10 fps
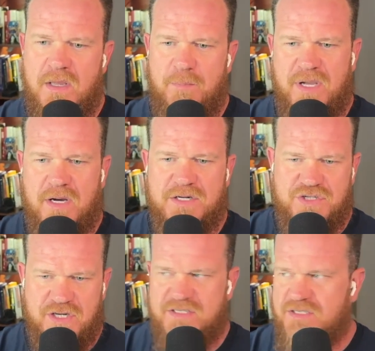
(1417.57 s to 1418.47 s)
beyond
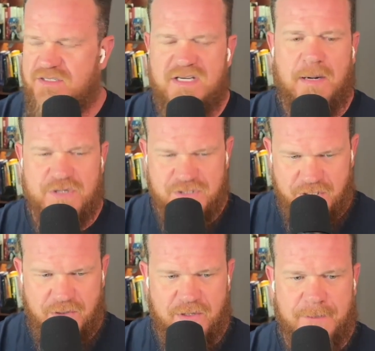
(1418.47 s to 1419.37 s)
just
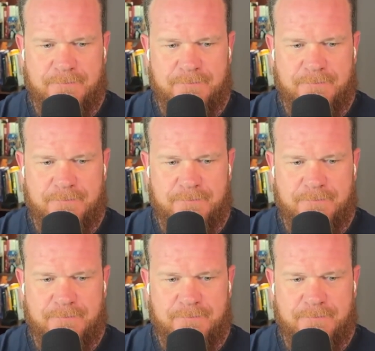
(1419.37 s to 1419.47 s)
cybersecurity.